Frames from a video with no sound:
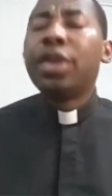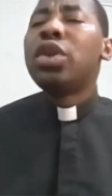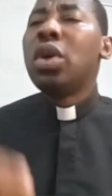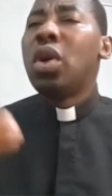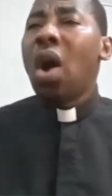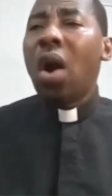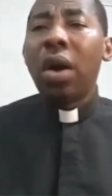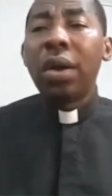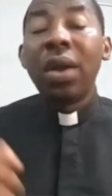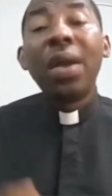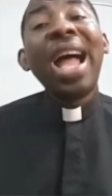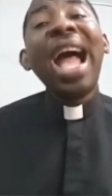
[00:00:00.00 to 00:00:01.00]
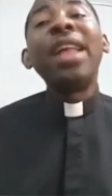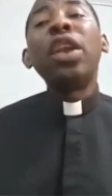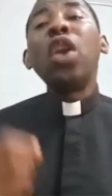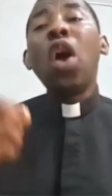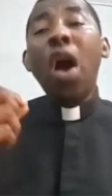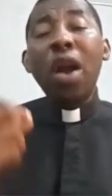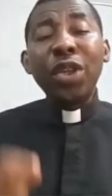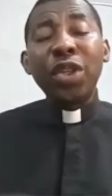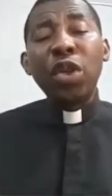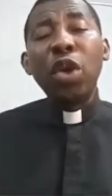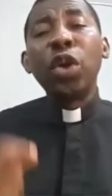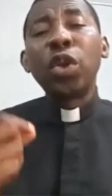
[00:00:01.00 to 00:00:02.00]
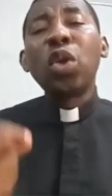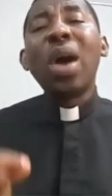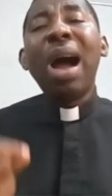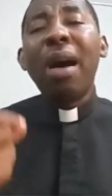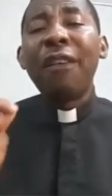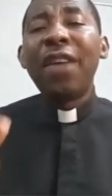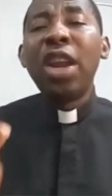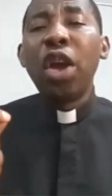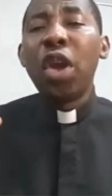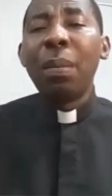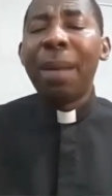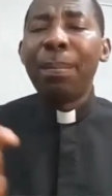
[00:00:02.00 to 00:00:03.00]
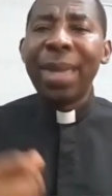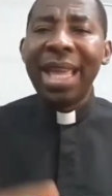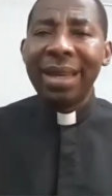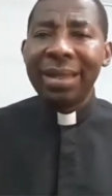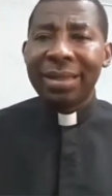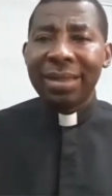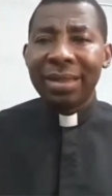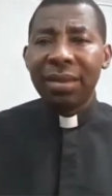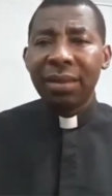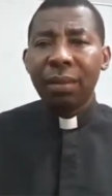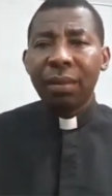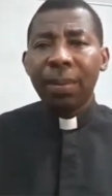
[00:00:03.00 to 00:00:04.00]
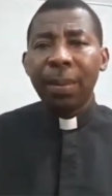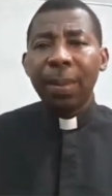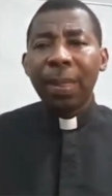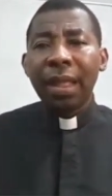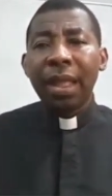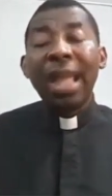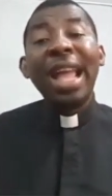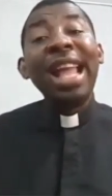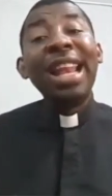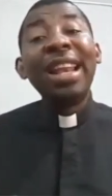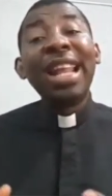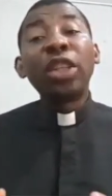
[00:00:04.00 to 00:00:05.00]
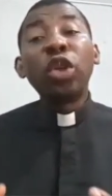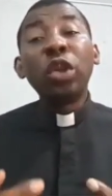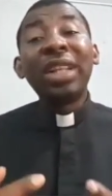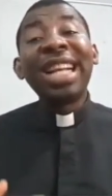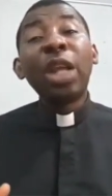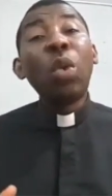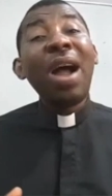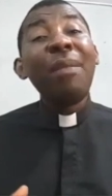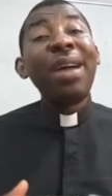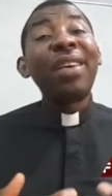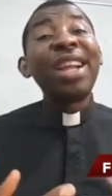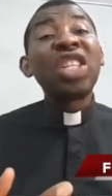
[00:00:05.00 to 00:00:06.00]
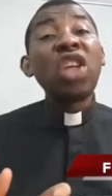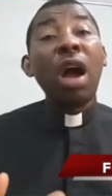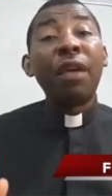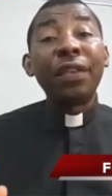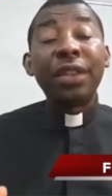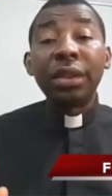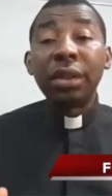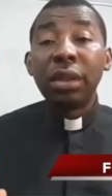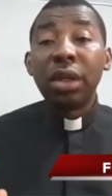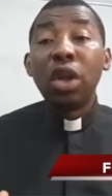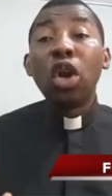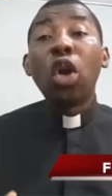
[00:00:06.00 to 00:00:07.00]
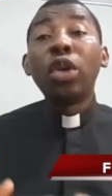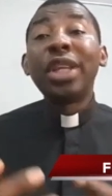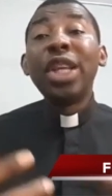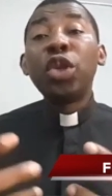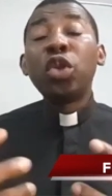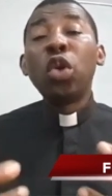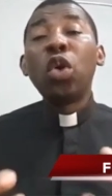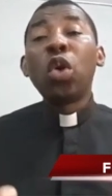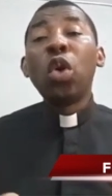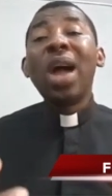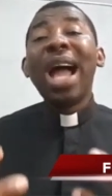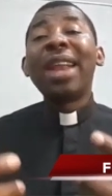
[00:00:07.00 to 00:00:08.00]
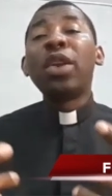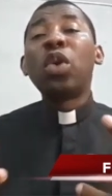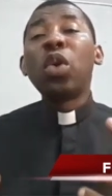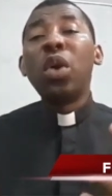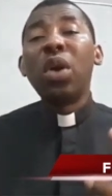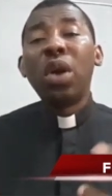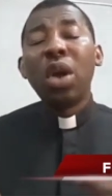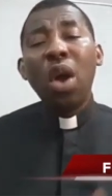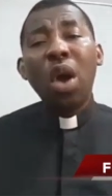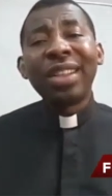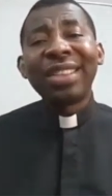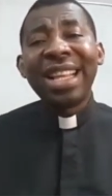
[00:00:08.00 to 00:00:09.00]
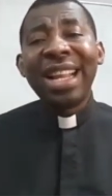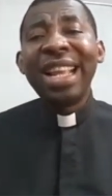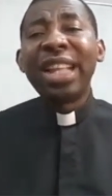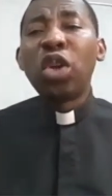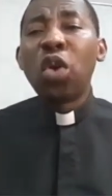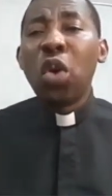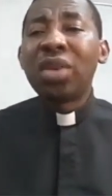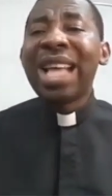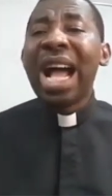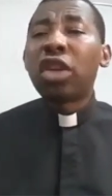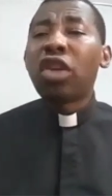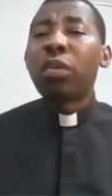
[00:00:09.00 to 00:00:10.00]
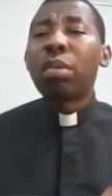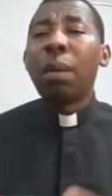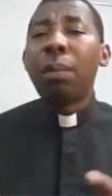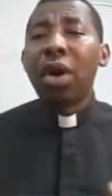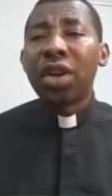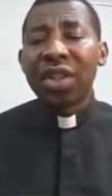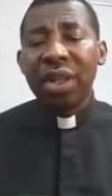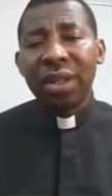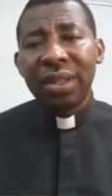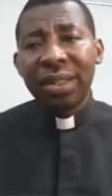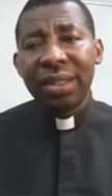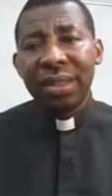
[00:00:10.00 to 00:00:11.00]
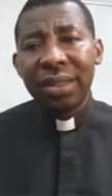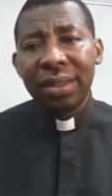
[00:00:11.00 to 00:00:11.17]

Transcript: to God and also to our fellow human beings. A little thing that we haven't resolved continues to grow and grow until it grows out of proportion.